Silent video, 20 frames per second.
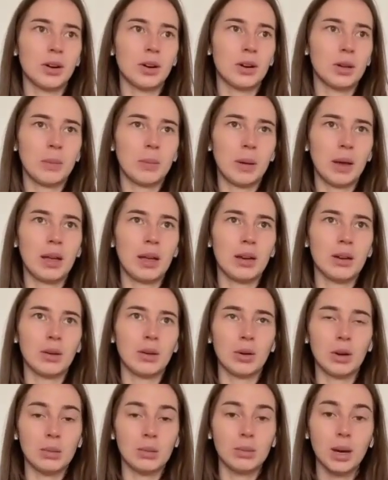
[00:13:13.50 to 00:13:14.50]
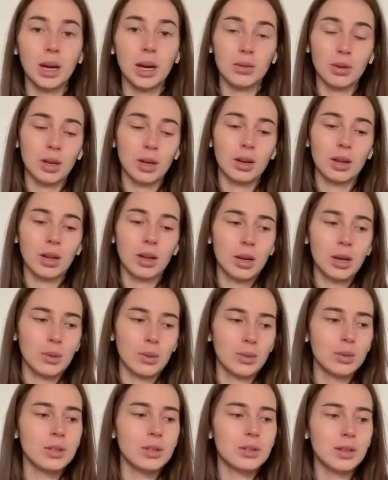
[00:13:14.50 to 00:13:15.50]
chronic pain or in migraine,
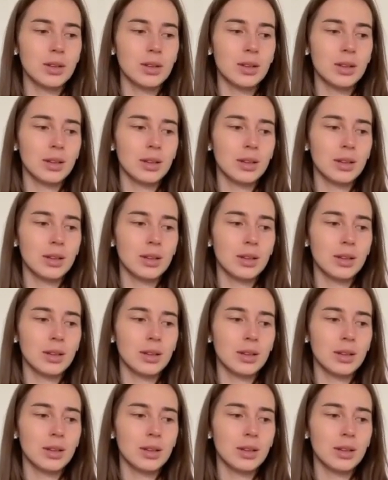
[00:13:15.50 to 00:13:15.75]
we see